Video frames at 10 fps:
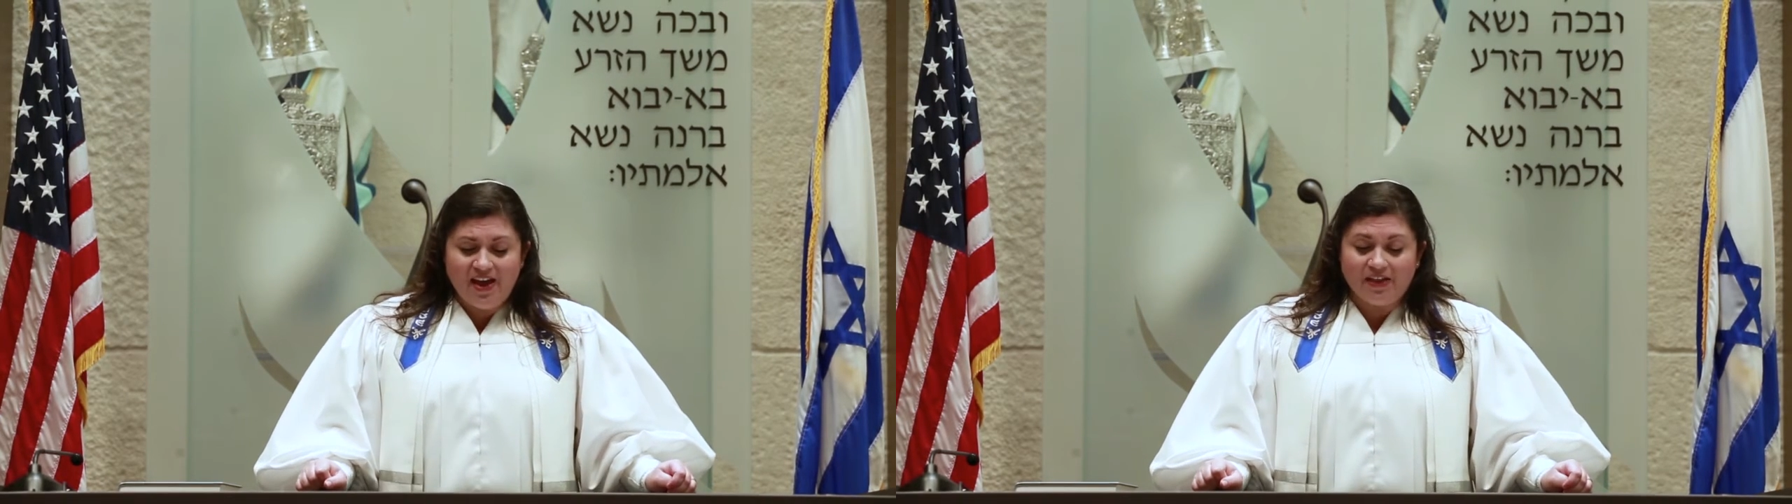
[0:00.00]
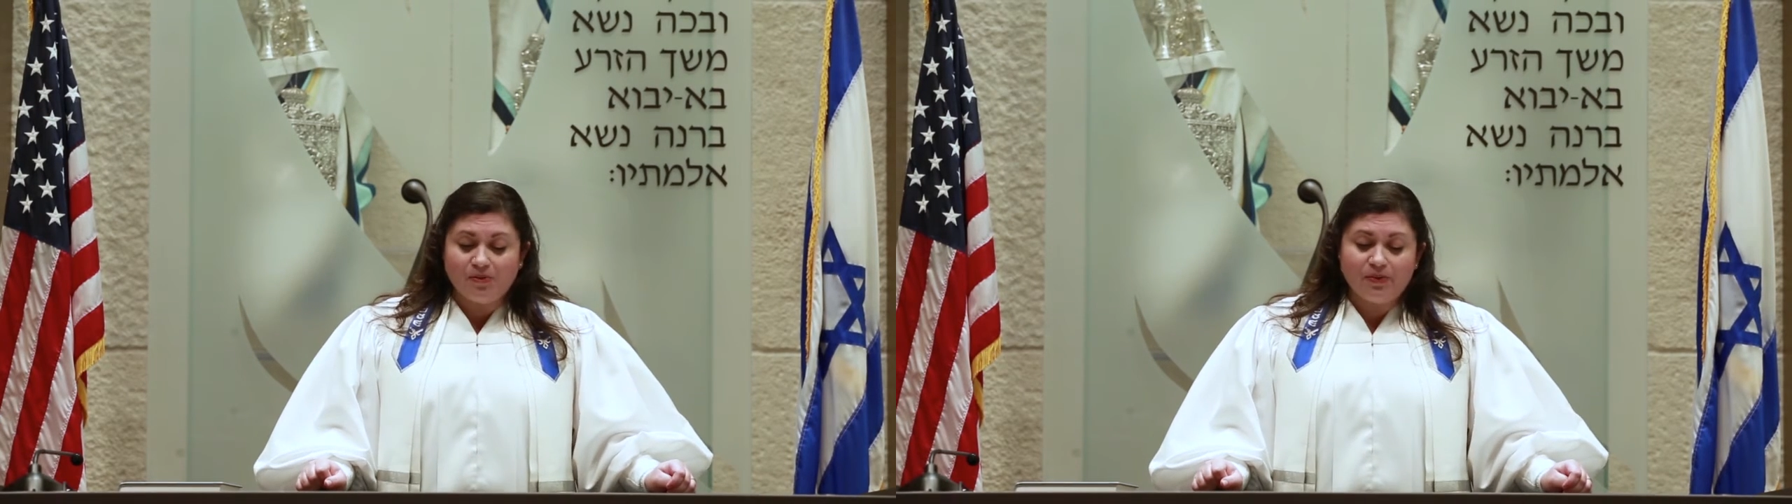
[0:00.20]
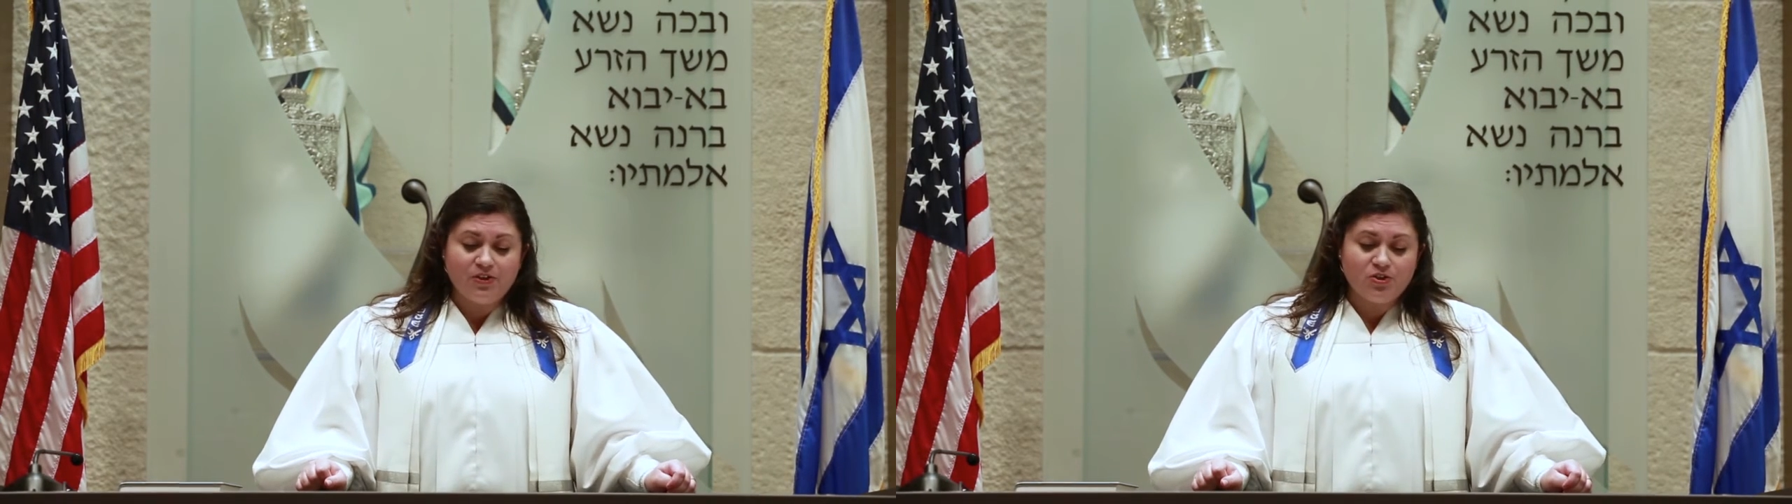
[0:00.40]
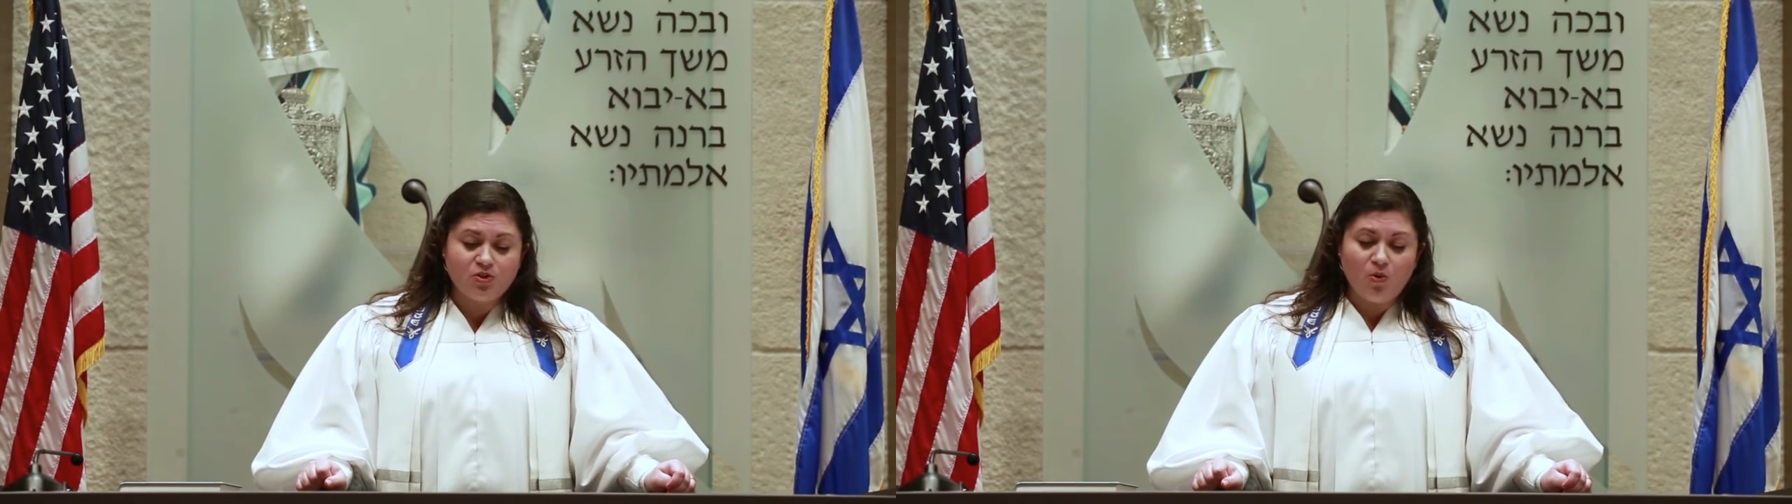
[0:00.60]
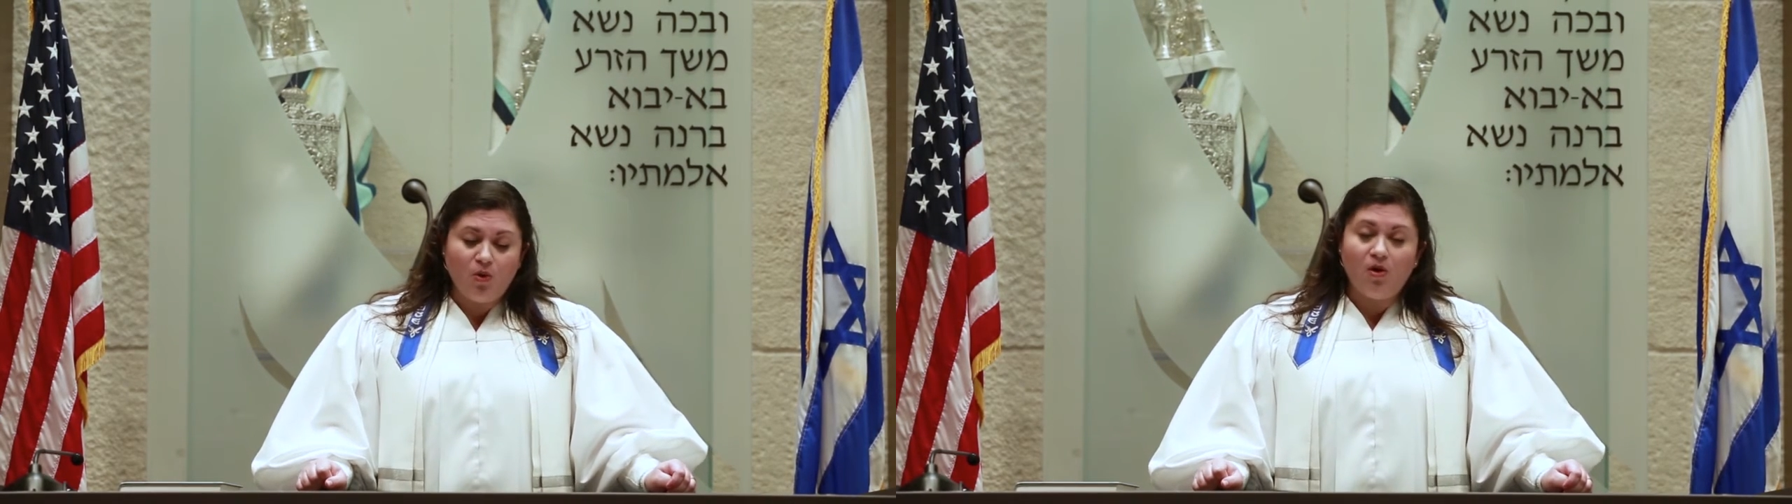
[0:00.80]
at the religious
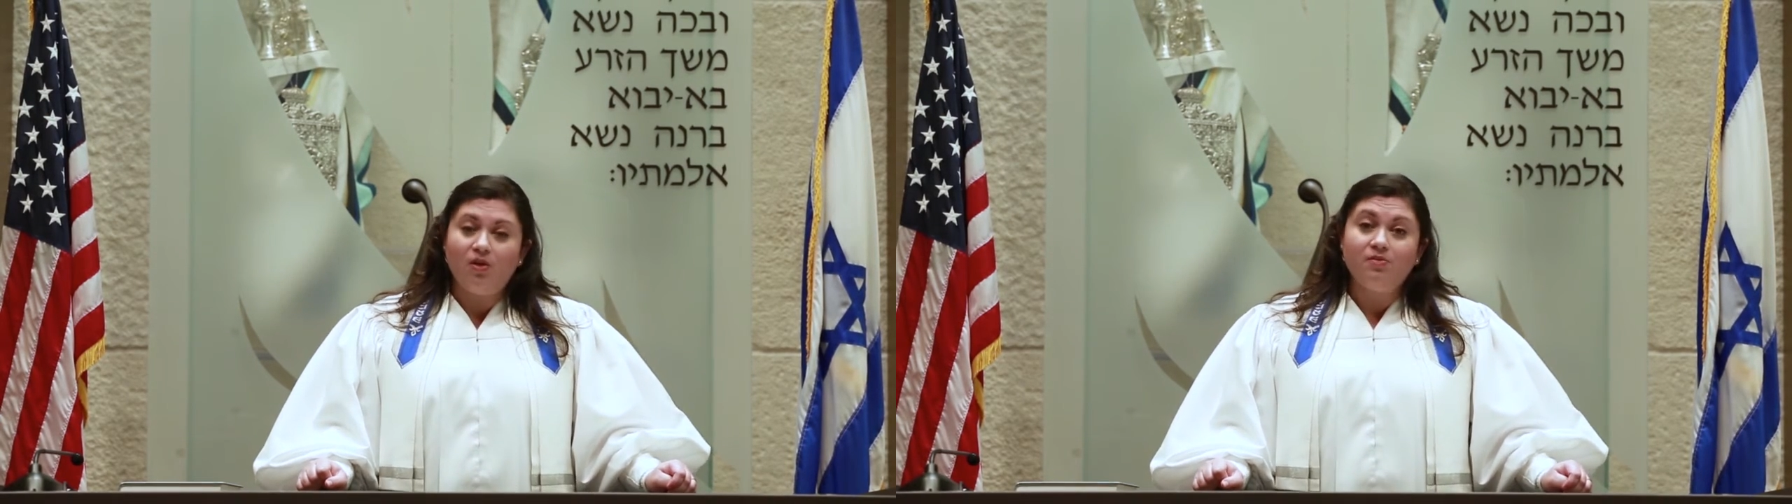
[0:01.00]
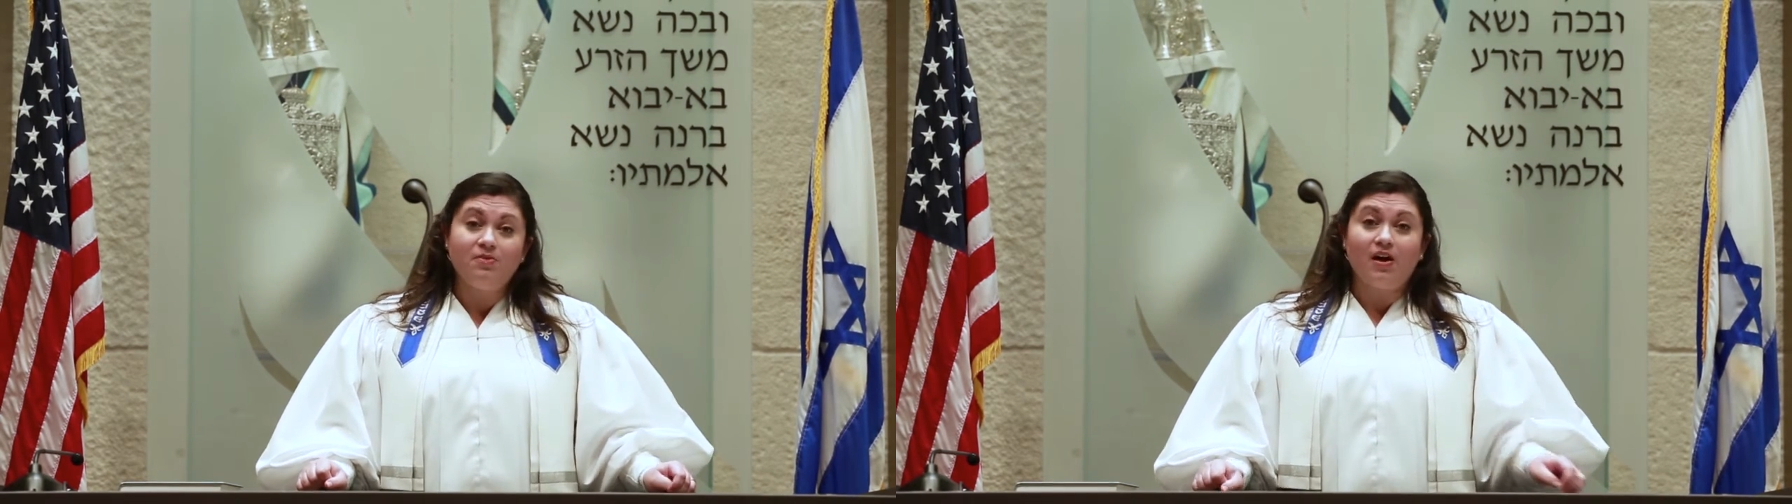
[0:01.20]
school,